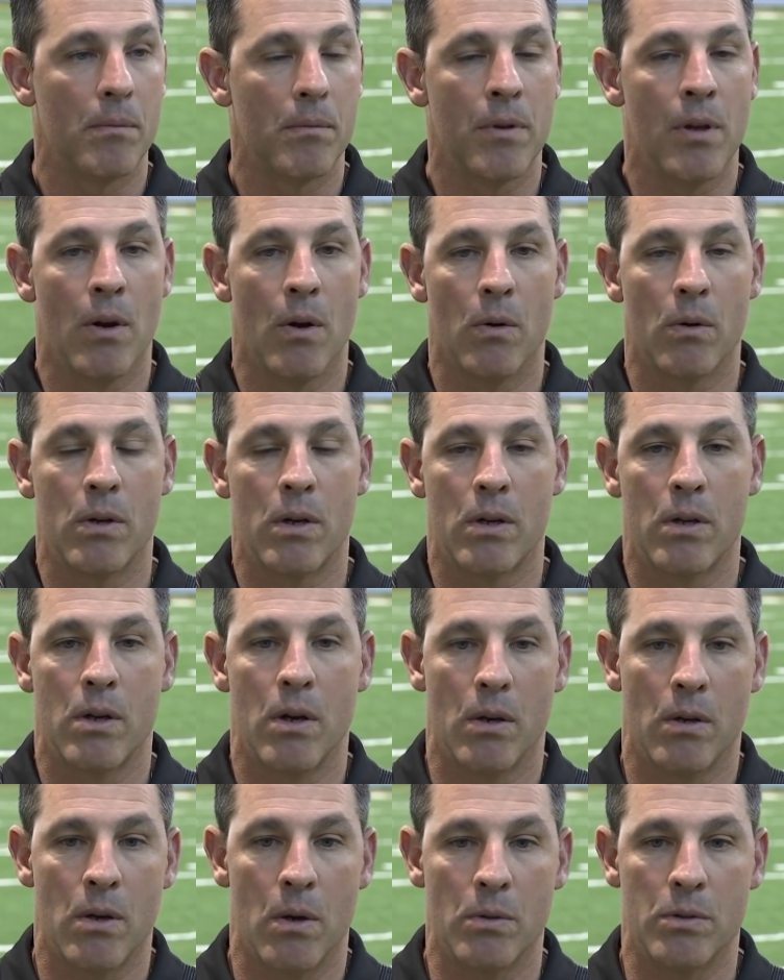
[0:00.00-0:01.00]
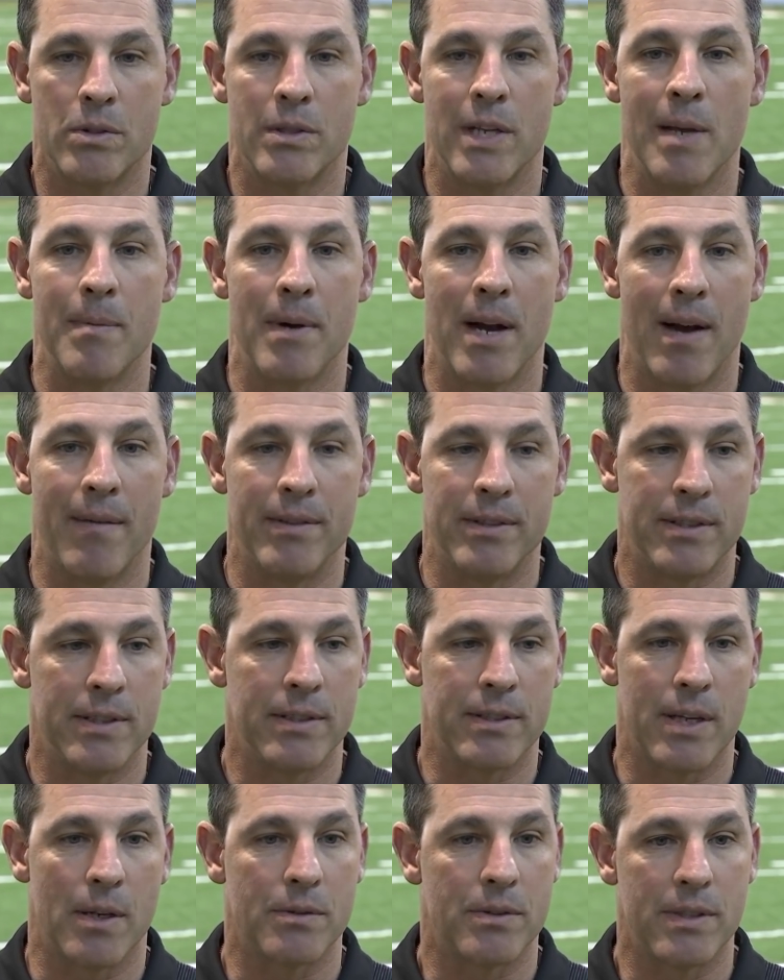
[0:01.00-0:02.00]
You know, Coach Saban obviously
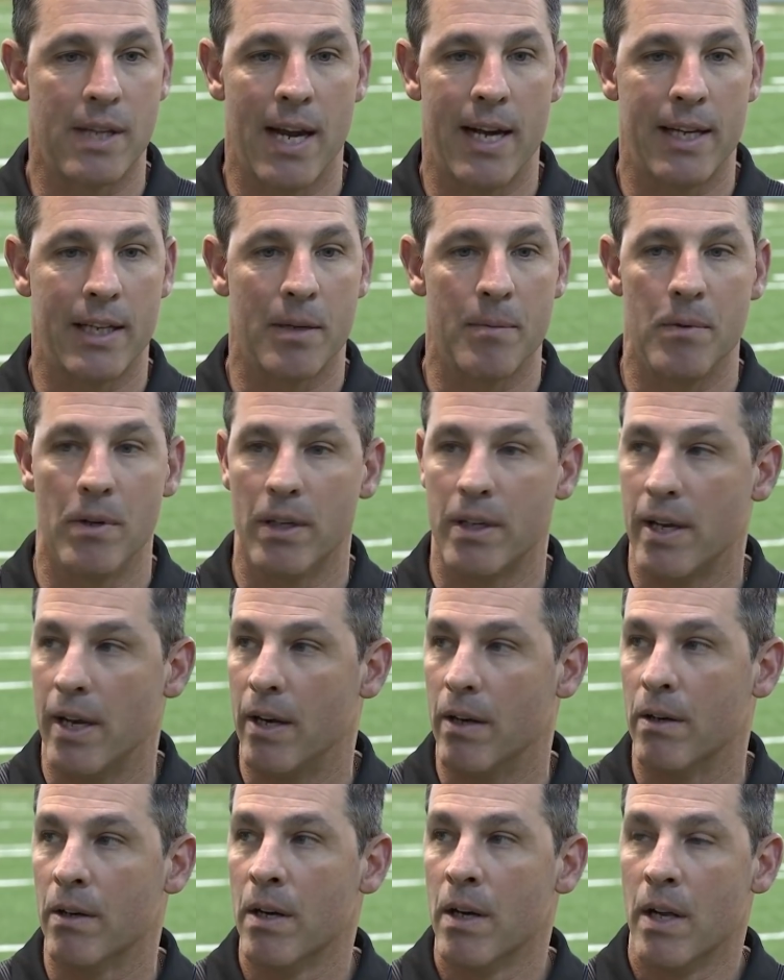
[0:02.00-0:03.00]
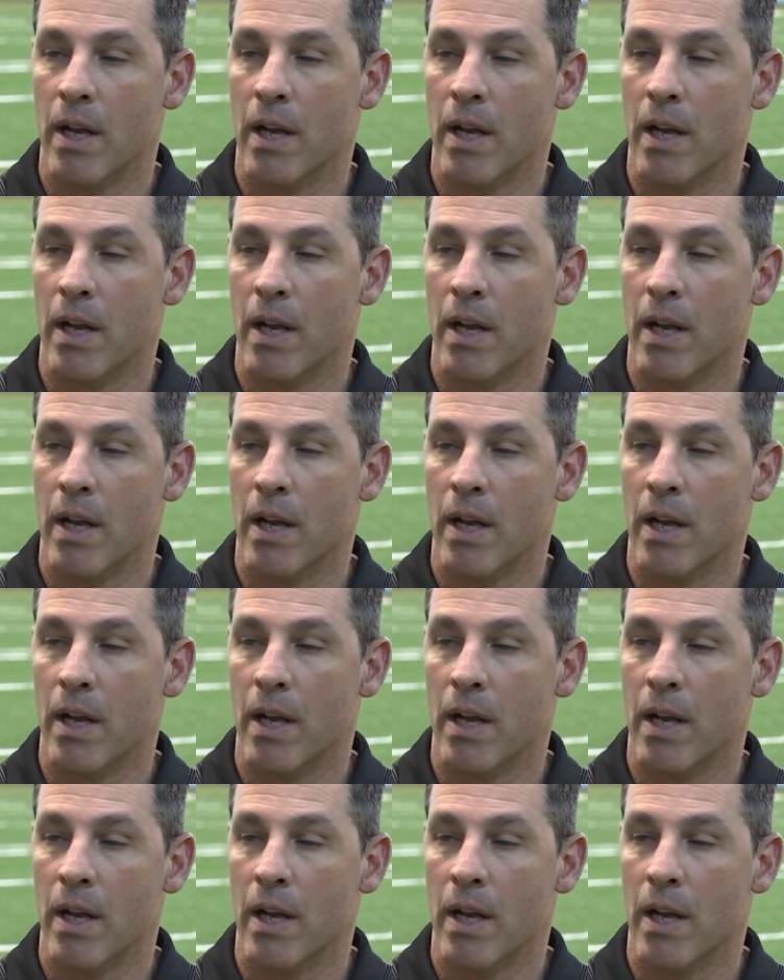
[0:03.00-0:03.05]
is an outstanding communicator,